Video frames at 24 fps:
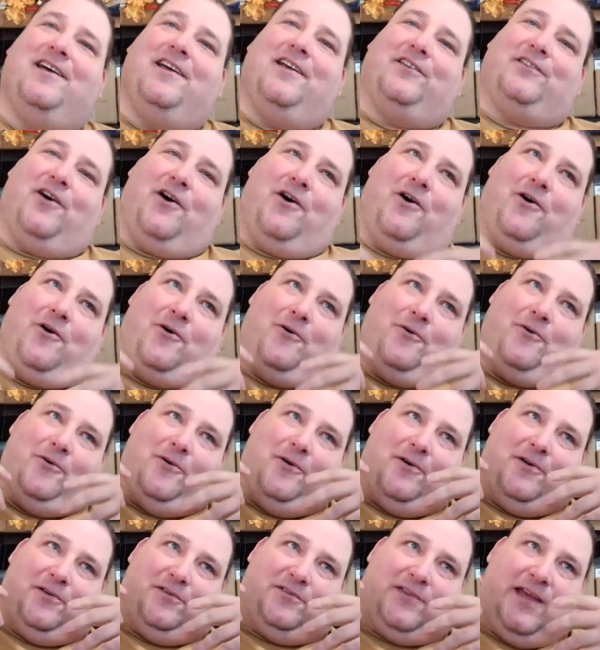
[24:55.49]
So,
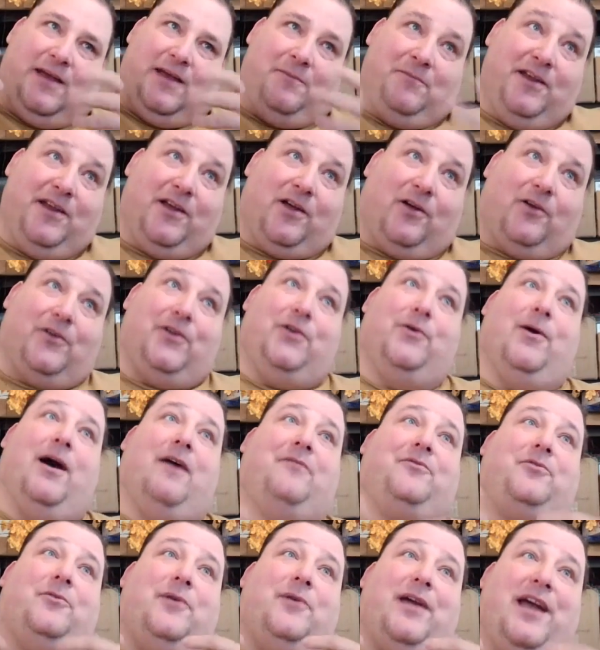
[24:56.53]
same deal. You
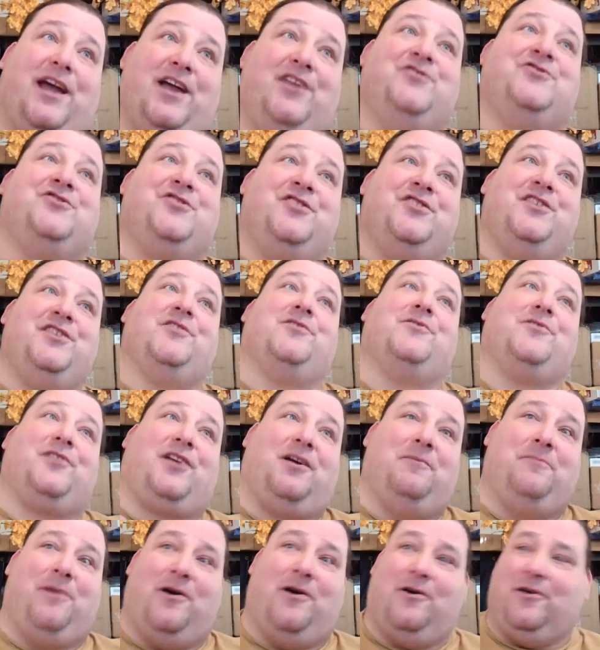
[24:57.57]
have to engineer the
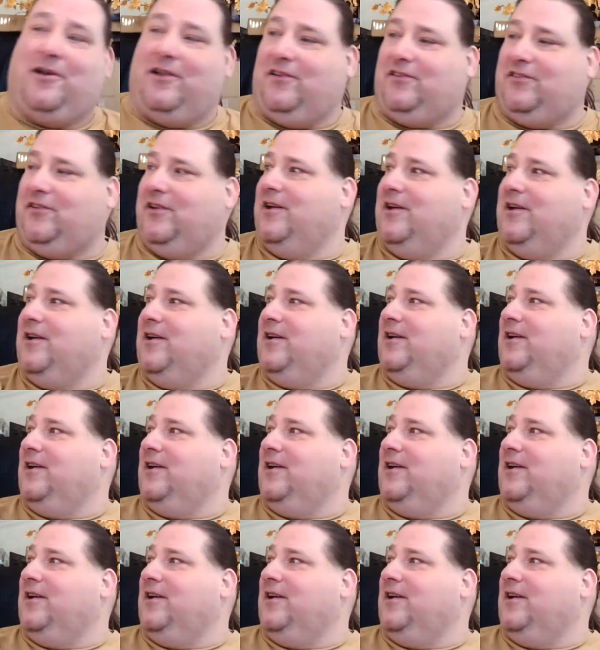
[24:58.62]
components.